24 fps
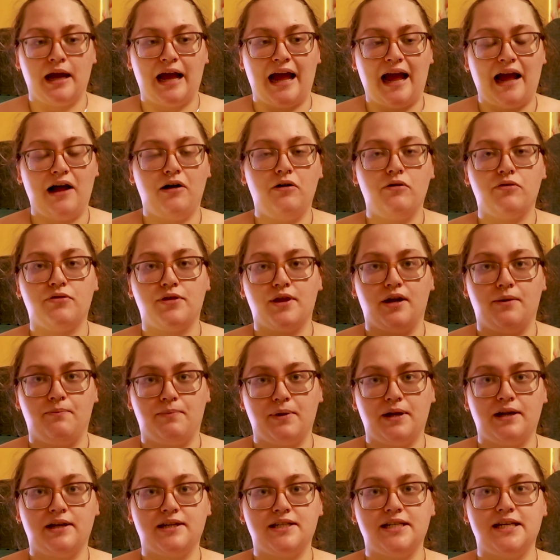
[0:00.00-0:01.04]
health and
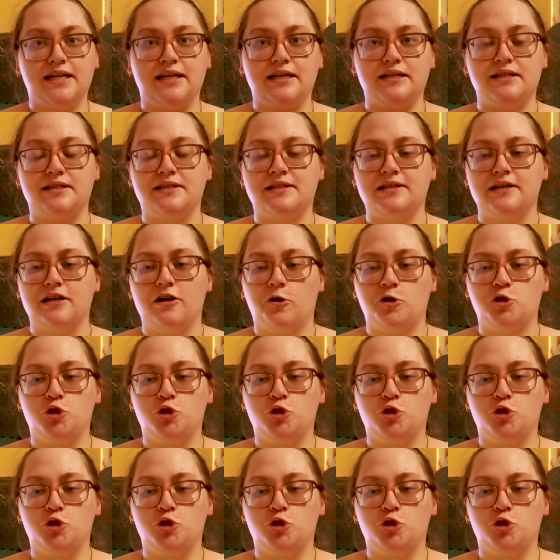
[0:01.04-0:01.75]
abilities.